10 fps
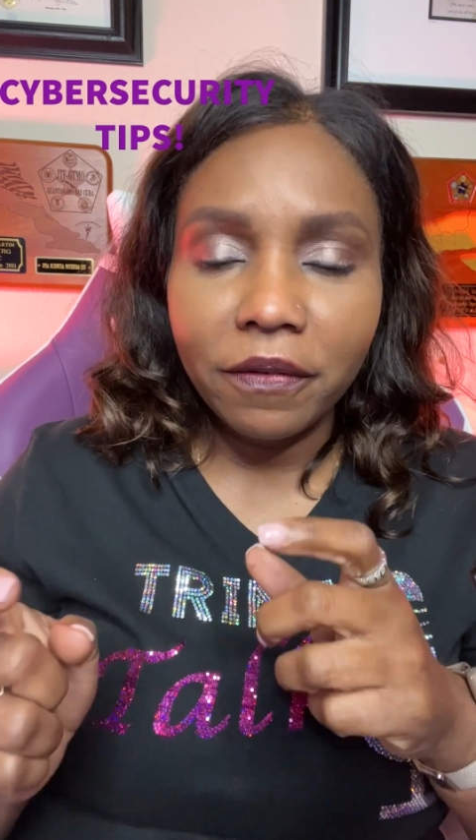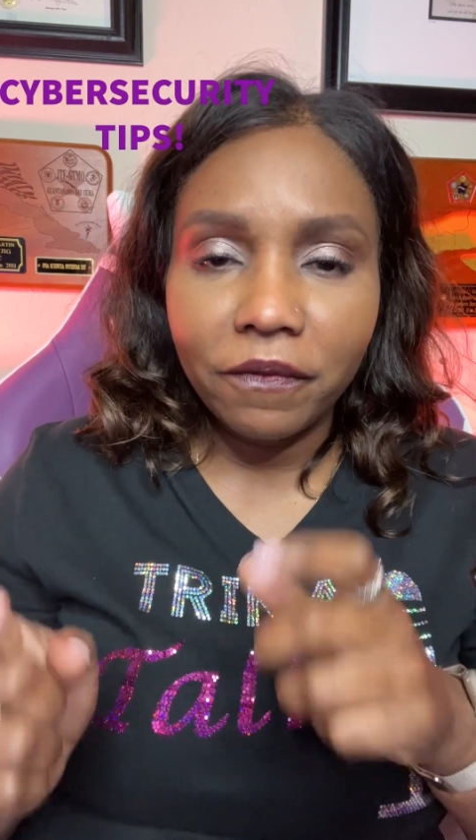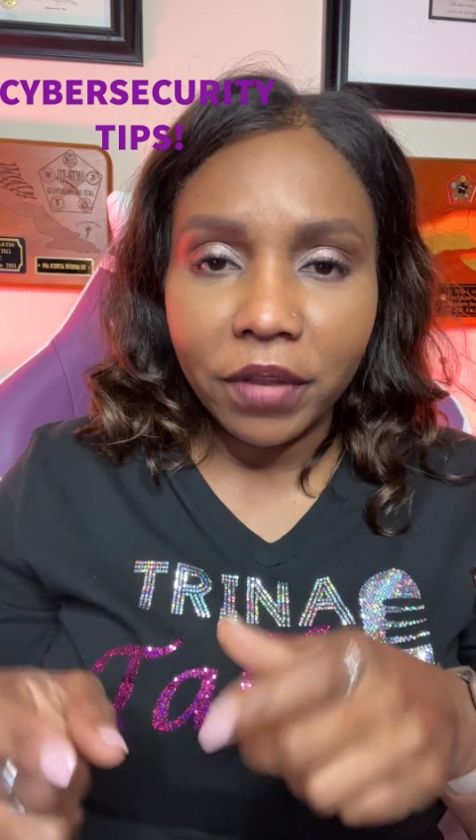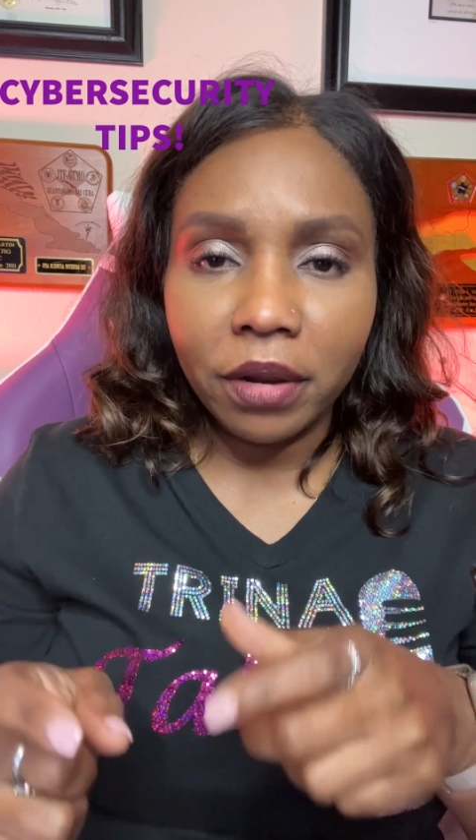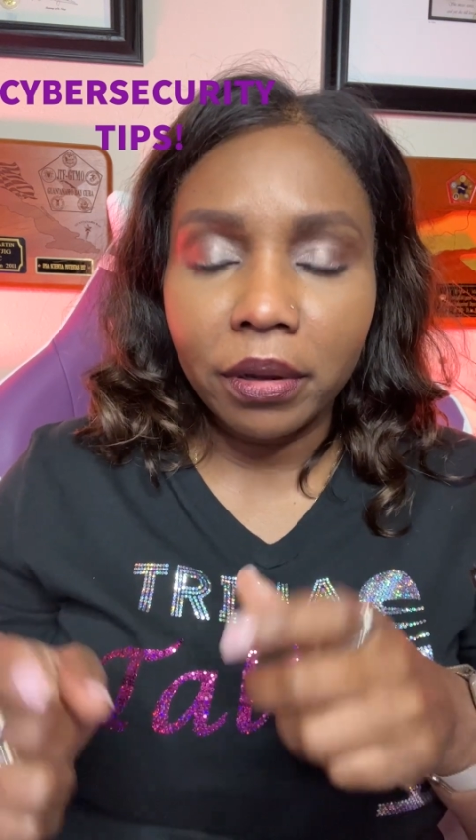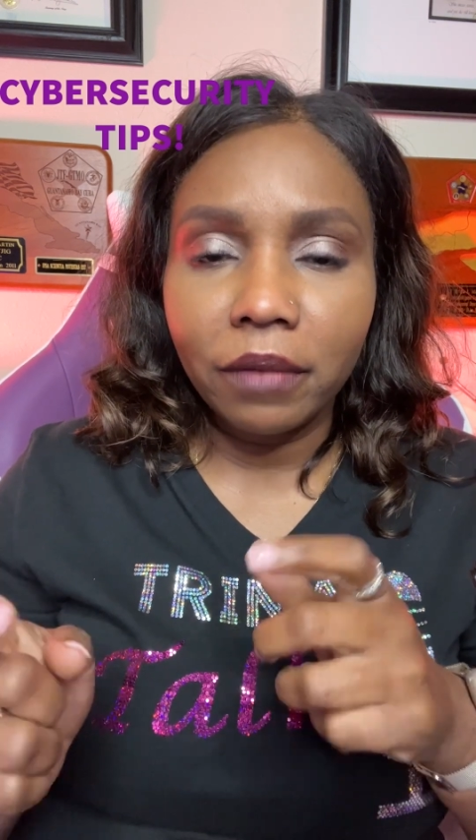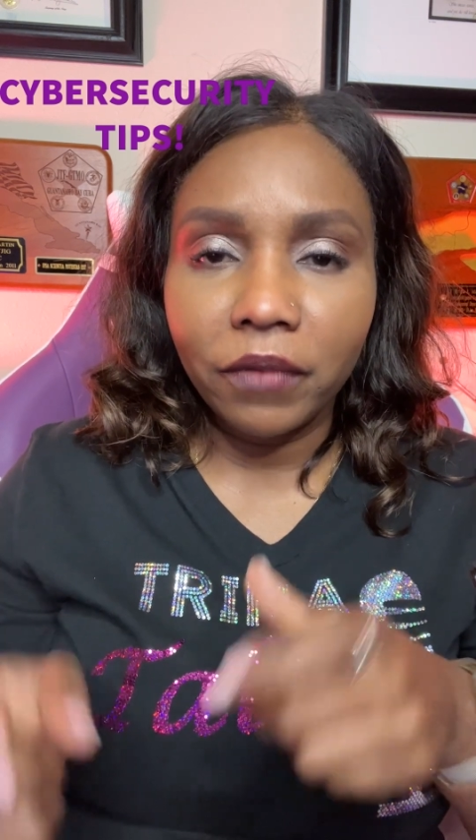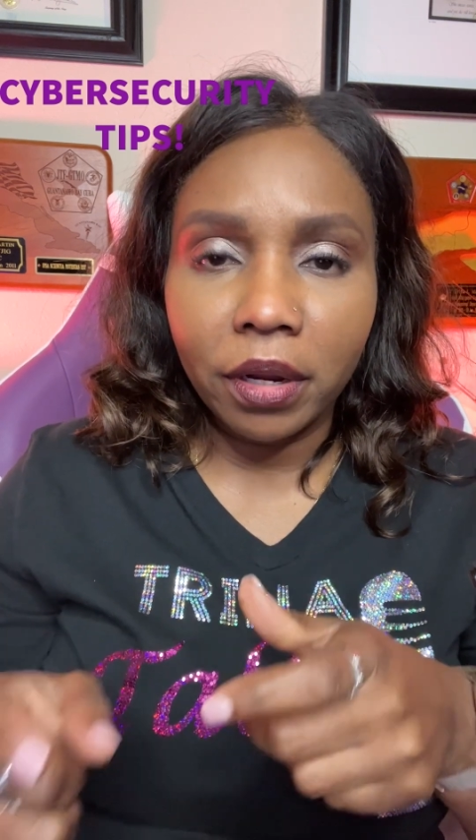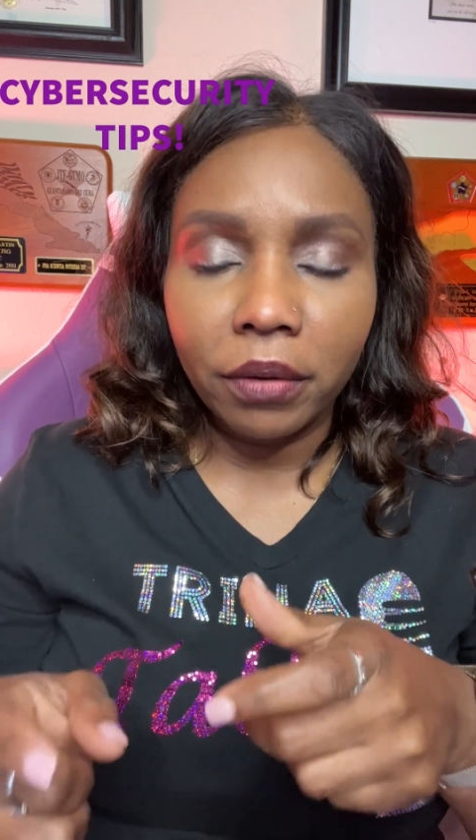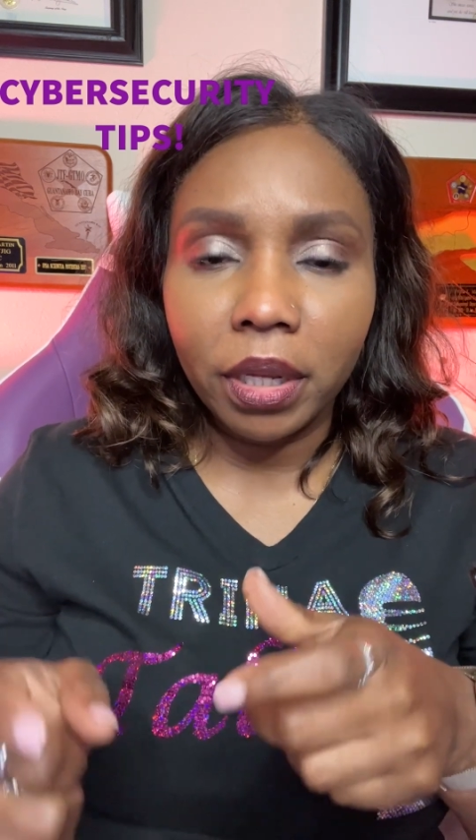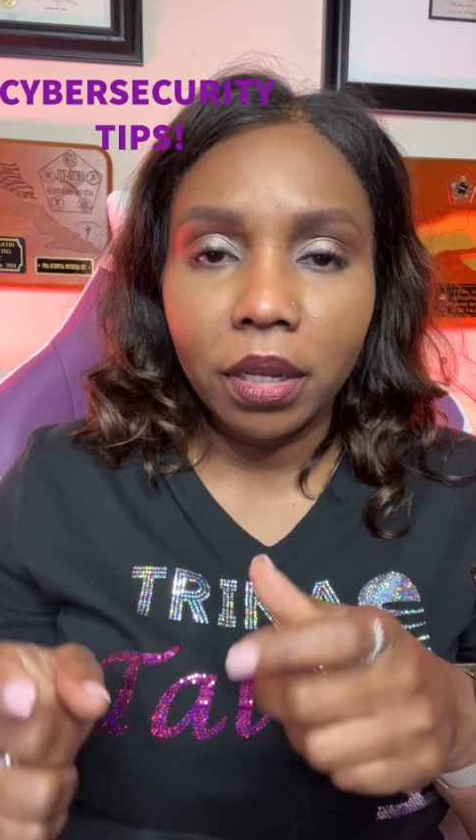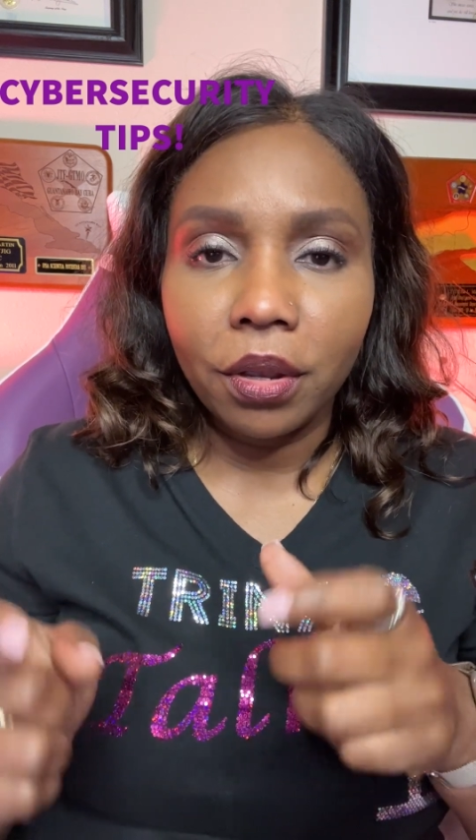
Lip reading: very, very,